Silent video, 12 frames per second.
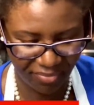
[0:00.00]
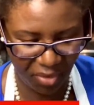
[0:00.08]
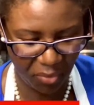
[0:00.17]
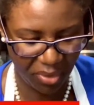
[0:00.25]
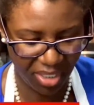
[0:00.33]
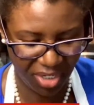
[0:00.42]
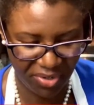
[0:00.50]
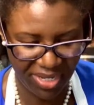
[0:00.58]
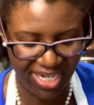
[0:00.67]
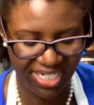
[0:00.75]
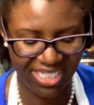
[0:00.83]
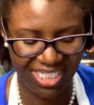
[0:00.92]
We're going to go
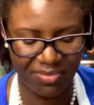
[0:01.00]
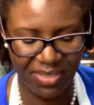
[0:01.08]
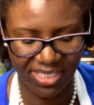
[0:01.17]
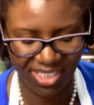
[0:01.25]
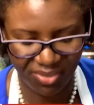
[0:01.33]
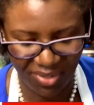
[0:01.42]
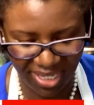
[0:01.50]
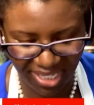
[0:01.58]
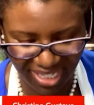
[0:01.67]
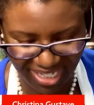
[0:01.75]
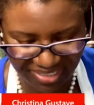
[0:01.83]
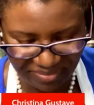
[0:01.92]
ahead and dismiss so I
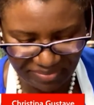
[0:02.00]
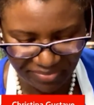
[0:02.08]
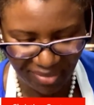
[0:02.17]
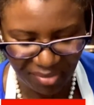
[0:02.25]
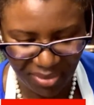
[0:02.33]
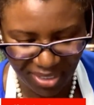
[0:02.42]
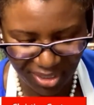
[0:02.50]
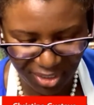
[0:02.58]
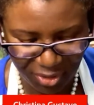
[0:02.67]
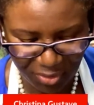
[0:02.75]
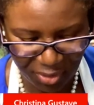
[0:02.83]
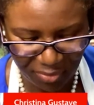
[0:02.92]
can be
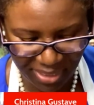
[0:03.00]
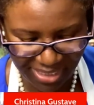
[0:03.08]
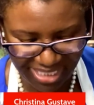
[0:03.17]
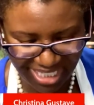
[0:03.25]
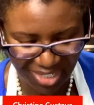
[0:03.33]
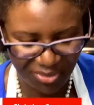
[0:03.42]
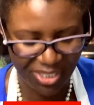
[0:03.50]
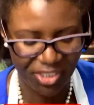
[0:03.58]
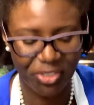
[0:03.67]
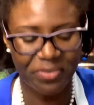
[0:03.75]
alone with my sandwich.